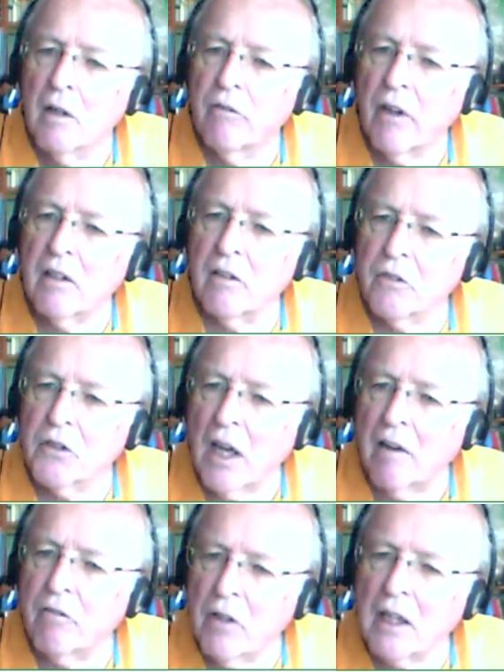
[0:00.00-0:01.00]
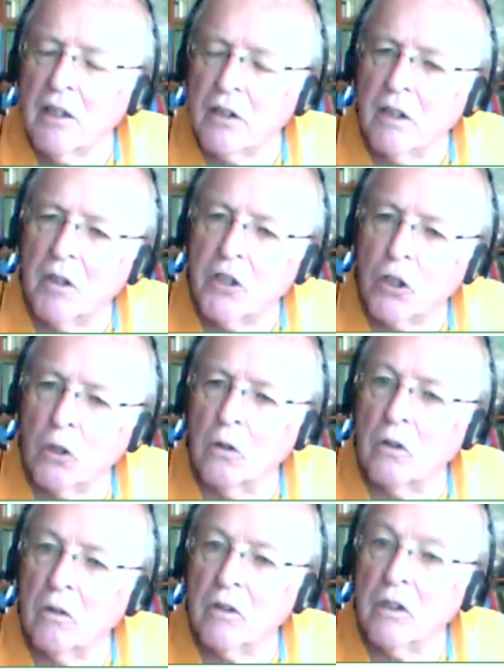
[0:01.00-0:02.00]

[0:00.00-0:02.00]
Valves have relatively short